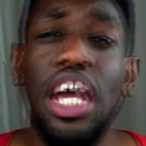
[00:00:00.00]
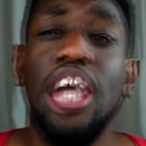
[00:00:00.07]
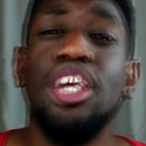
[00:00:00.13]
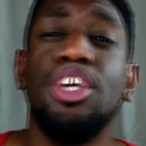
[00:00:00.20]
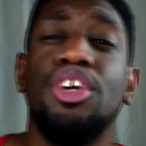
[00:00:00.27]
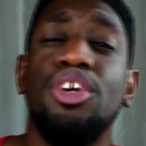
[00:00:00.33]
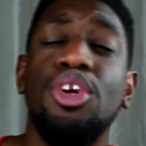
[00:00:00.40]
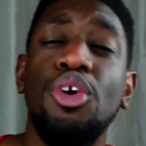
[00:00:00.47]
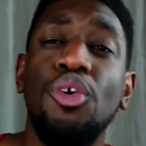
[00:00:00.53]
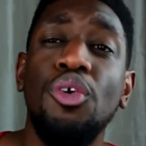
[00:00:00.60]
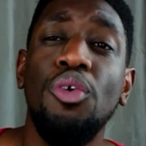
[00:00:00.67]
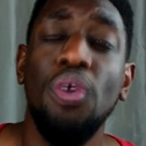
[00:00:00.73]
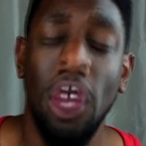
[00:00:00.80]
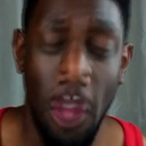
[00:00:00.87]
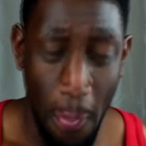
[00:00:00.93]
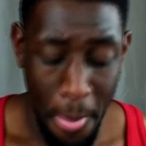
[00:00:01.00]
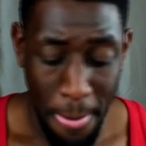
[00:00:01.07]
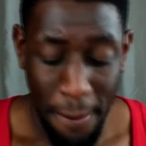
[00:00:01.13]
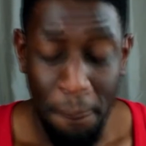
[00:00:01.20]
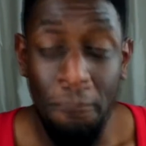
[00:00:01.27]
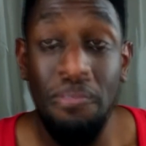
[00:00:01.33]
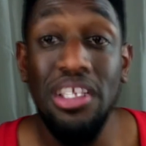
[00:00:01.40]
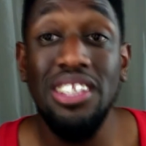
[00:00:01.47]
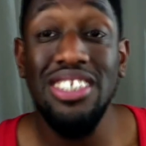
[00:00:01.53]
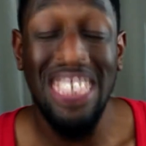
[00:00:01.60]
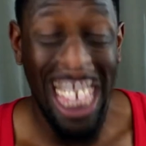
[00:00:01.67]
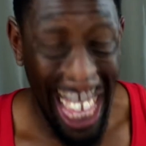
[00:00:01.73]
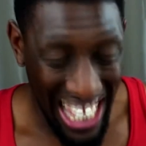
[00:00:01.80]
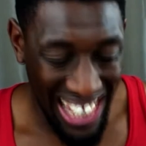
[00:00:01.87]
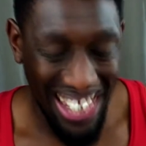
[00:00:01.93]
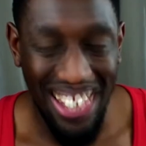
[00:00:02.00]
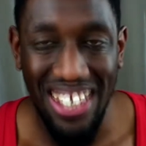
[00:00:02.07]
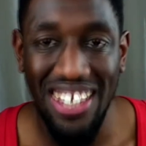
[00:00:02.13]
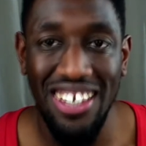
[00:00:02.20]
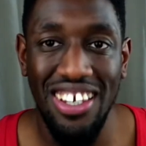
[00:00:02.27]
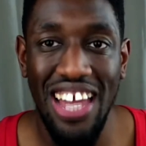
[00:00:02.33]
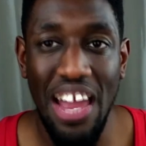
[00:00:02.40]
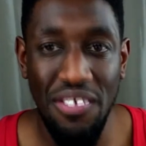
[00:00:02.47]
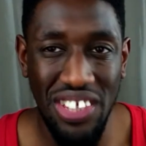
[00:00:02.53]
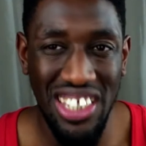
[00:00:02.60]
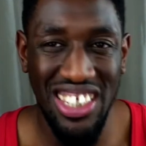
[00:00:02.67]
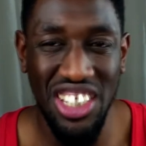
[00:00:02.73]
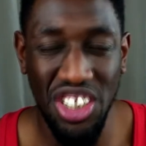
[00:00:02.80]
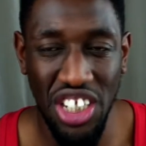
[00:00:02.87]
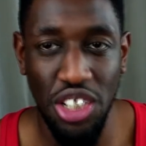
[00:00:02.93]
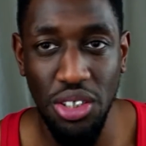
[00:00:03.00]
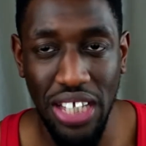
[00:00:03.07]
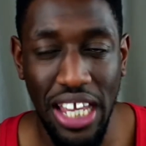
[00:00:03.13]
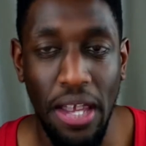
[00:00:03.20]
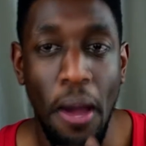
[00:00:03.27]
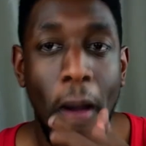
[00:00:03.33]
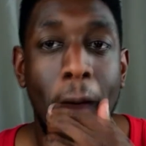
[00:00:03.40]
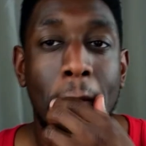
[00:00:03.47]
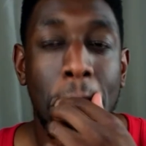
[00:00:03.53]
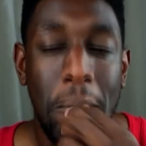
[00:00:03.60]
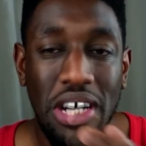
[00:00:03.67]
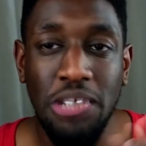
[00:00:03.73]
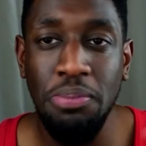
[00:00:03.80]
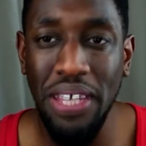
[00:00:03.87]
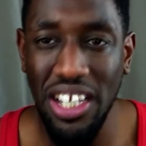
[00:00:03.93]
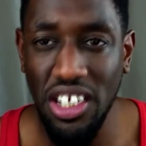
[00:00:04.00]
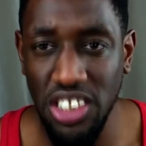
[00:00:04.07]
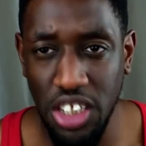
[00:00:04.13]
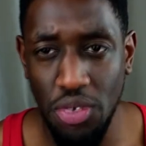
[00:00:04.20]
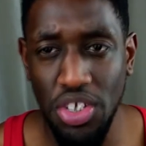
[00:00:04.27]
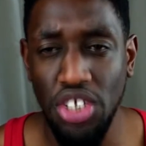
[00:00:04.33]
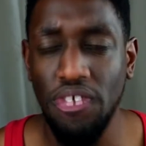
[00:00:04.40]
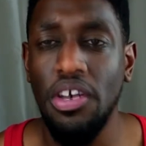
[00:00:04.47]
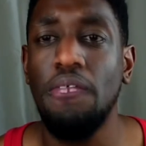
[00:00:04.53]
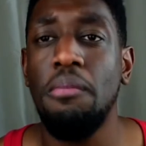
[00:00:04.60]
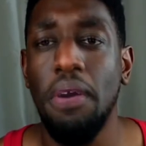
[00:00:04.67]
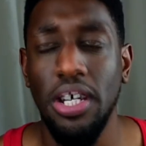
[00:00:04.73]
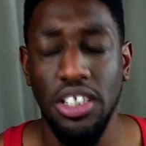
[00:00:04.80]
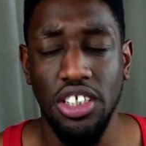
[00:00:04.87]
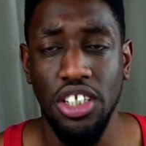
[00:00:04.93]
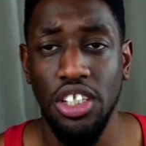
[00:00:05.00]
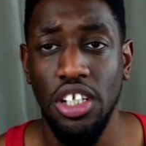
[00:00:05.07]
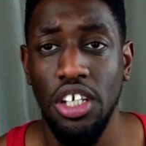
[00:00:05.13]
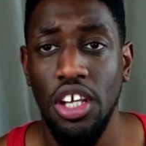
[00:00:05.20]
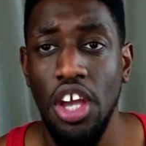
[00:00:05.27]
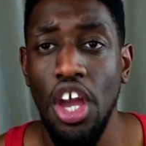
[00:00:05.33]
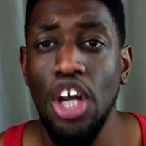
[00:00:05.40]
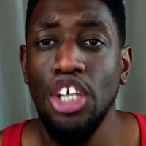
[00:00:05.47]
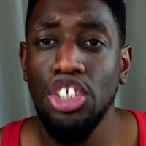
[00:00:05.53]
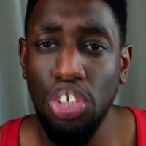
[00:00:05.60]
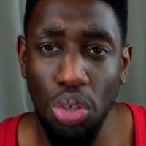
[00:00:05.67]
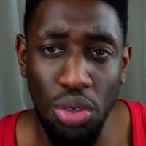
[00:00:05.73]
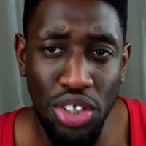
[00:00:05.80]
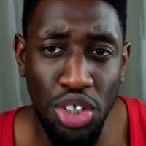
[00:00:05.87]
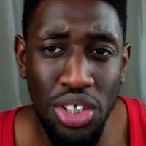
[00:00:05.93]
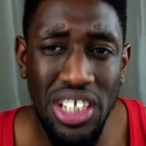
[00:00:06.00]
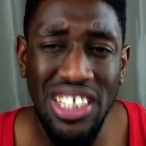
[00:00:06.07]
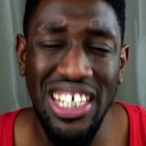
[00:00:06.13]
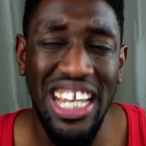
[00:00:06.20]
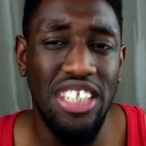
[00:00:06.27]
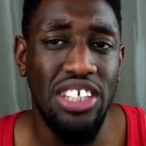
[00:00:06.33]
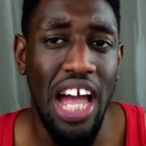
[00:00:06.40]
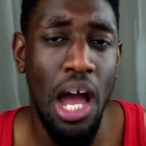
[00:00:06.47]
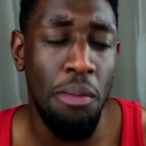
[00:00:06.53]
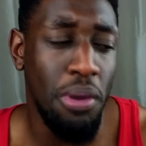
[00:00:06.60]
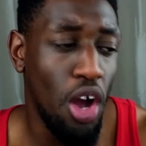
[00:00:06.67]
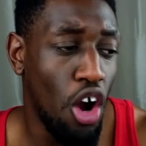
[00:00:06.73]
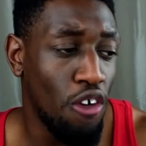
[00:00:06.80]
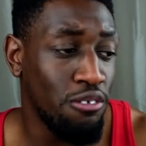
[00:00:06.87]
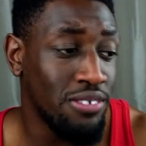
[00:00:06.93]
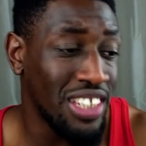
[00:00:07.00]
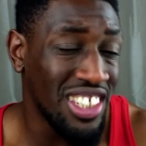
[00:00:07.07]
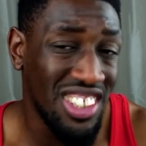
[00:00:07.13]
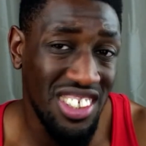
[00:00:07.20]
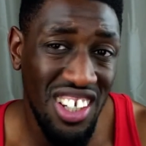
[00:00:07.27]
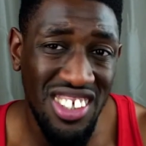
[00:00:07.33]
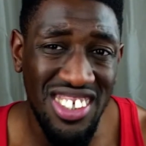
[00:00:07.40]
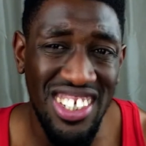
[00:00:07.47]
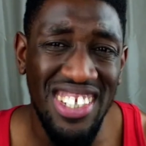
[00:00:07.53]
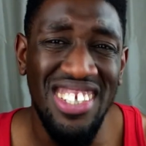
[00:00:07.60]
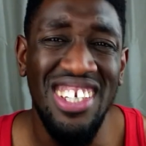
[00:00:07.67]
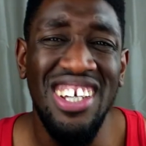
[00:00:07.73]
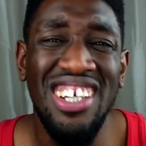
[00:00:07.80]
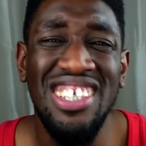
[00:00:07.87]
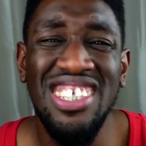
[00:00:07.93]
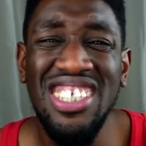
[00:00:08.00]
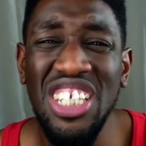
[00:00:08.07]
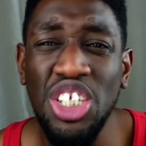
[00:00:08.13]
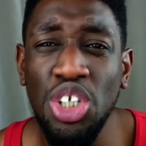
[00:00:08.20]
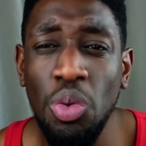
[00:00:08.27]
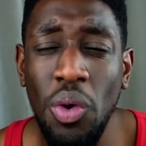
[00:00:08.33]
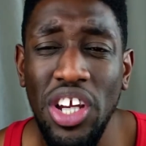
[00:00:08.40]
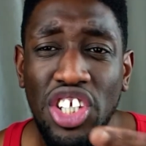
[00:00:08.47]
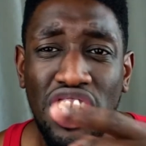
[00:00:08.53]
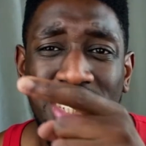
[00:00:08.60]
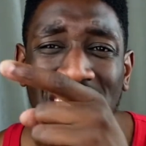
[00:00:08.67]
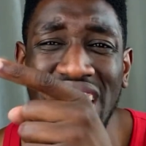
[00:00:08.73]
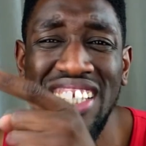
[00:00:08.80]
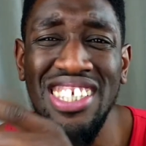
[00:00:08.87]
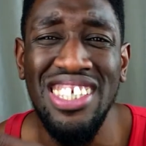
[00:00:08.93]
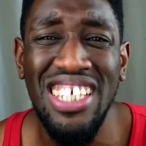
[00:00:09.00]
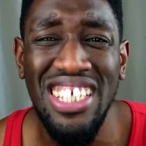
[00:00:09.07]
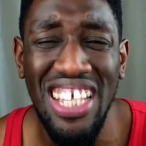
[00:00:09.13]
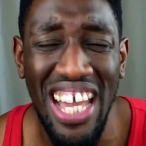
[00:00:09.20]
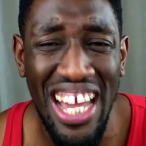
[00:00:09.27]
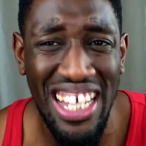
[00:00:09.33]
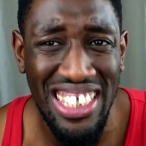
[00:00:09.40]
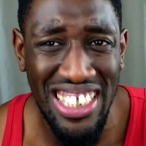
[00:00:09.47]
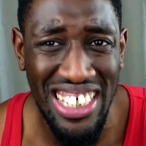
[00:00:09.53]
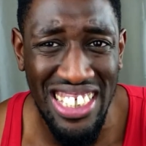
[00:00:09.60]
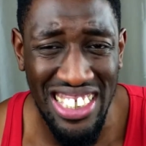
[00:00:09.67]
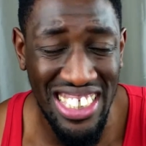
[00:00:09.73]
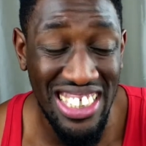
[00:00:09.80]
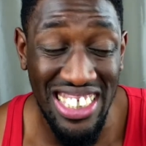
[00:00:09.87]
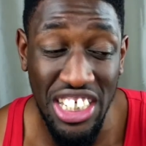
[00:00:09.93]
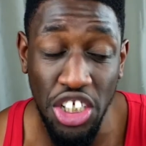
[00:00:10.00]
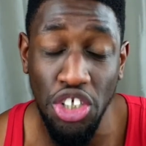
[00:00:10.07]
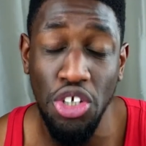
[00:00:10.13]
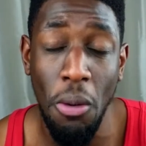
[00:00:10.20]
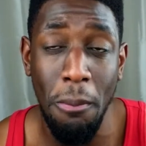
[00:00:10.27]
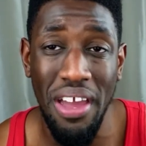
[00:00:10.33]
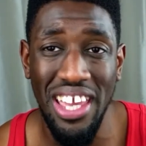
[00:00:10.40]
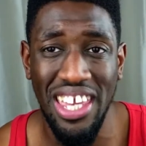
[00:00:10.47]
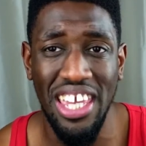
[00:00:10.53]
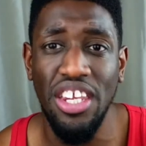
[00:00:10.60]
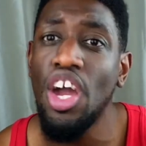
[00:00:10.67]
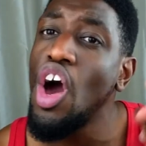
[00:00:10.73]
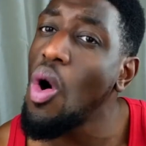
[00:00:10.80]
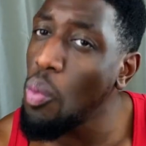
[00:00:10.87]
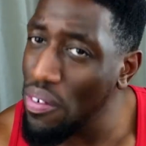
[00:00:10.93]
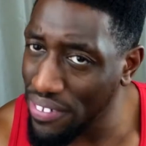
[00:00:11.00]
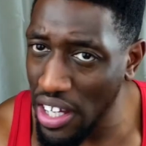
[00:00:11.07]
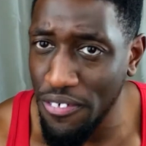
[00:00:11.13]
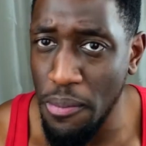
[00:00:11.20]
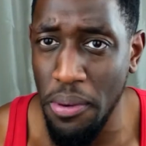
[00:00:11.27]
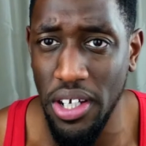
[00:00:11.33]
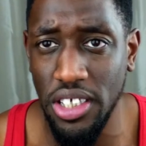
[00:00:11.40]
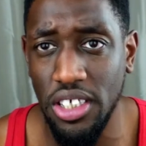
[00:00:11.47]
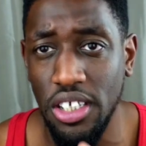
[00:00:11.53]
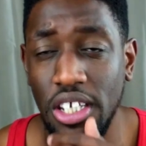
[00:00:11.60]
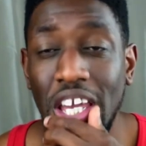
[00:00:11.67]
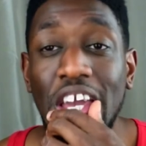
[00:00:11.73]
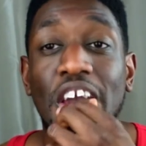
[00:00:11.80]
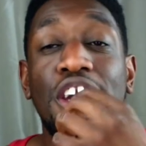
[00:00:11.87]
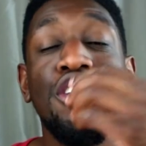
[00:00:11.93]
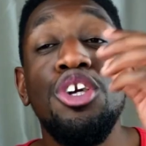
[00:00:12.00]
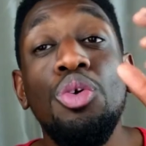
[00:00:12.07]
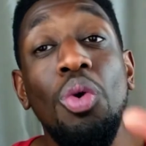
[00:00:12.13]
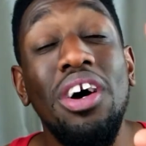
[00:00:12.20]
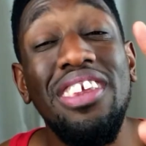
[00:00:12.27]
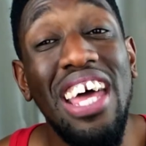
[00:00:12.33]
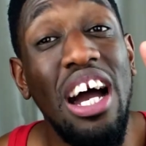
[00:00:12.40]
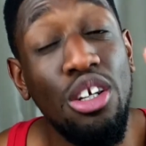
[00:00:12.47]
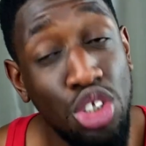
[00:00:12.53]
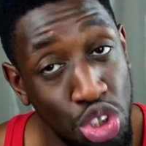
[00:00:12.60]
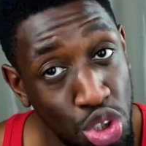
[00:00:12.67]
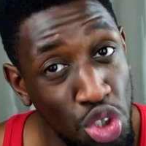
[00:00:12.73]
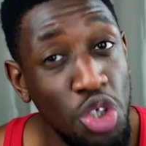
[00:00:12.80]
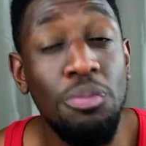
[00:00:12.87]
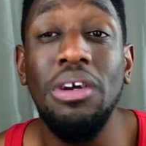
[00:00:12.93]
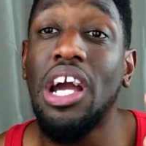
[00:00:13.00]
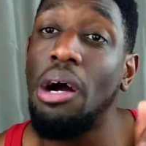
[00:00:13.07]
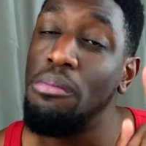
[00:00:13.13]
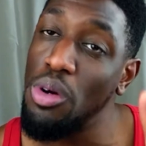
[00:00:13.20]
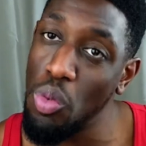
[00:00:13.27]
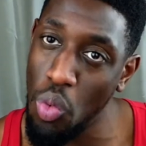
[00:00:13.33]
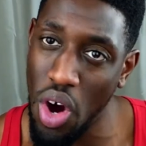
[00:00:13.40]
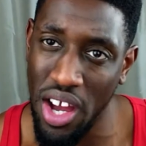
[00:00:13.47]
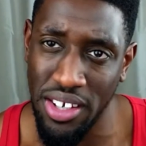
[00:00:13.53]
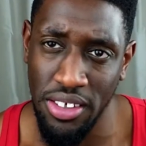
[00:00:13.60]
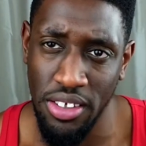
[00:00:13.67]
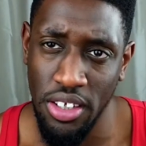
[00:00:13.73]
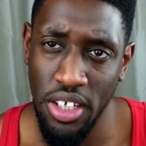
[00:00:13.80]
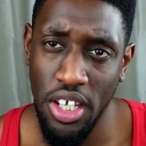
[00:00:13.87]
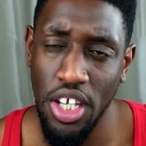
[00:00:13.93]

that you take, every decision that you take must be in consideration of the other person. So you need to get into a habit of discussing situations and the decisions you're making with the other person. You are now two becoming one.